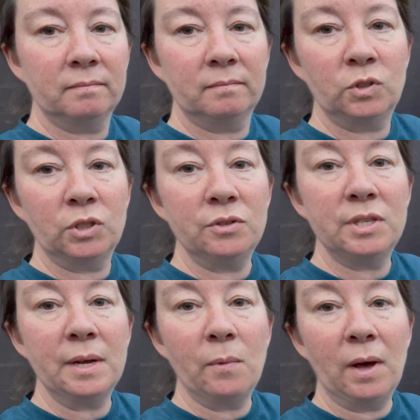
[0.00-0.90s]

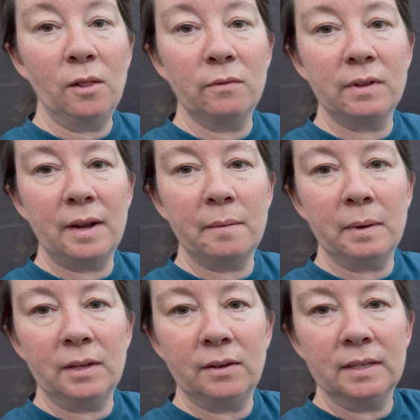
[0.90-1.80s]
producing well over there, but
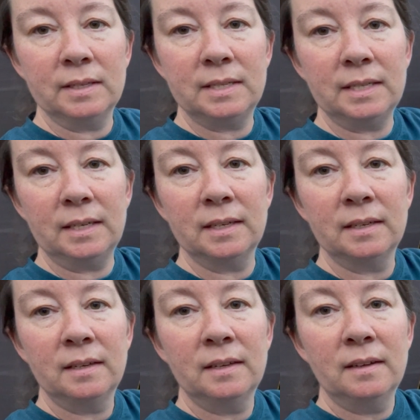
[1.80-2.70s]
you can see
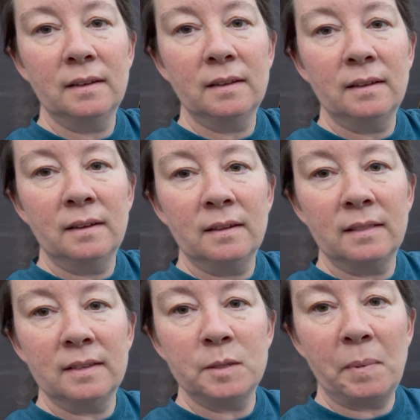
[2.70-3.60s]

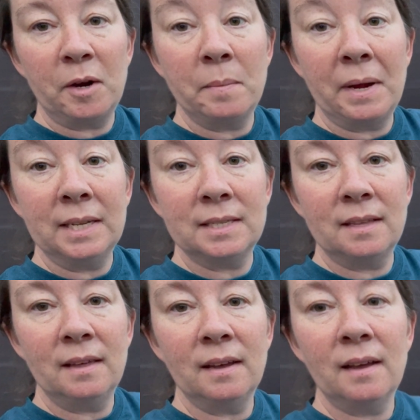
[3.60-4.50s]
the spider mites, I
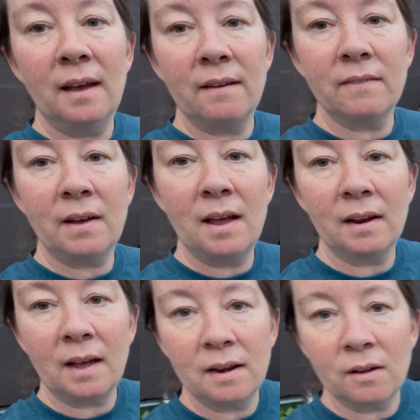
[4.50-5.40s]
think, have kind of
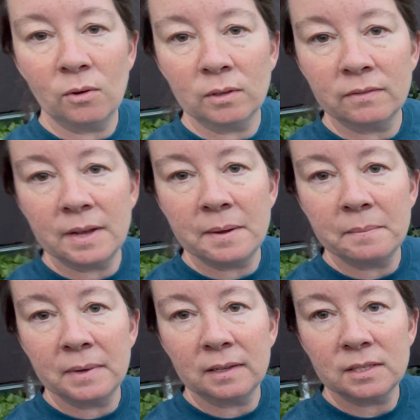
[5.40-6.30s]
gotten a hold of
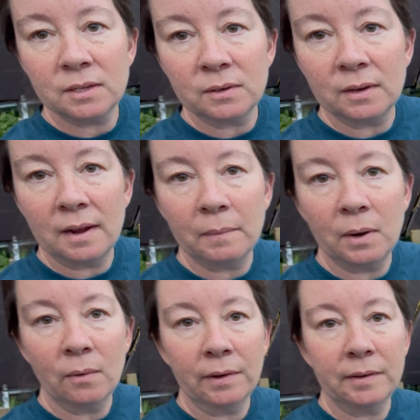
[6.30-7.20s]
them, so I'm
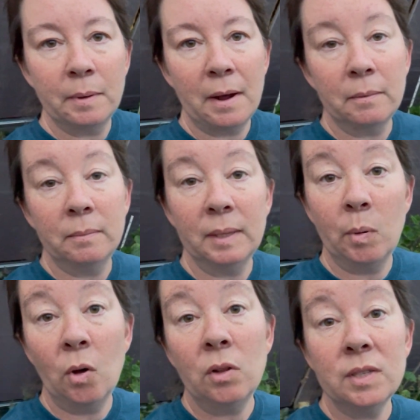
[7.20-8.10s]
going to probably
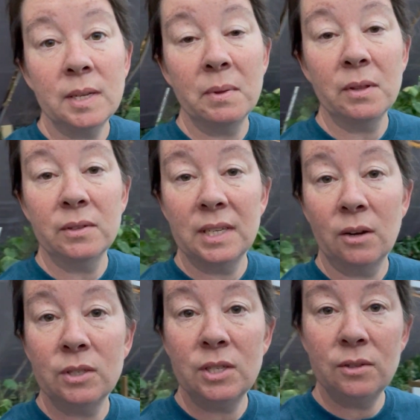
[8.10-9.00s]
pull some of those
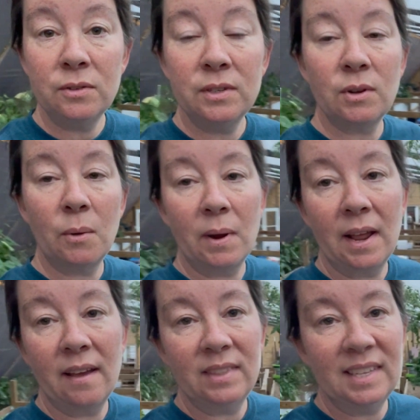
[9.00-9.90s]
out soon. So I want to
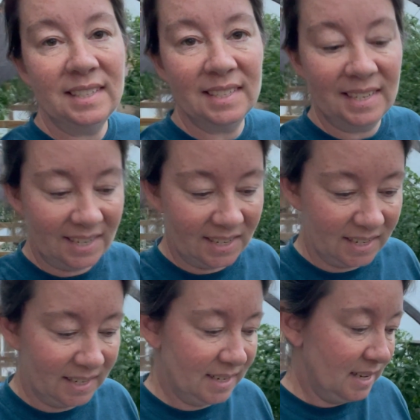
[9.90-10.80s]
have these in here
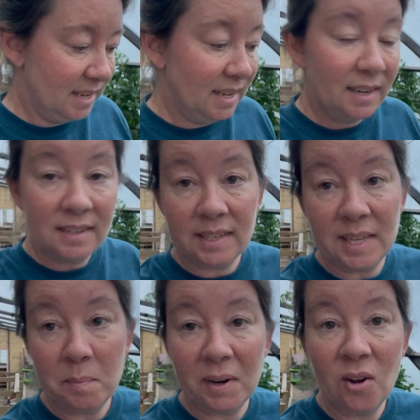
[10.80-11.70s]
to
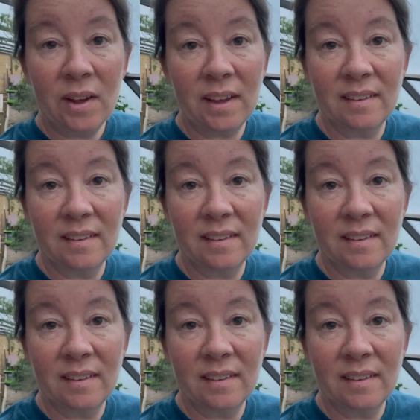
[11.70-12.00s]
keep it going.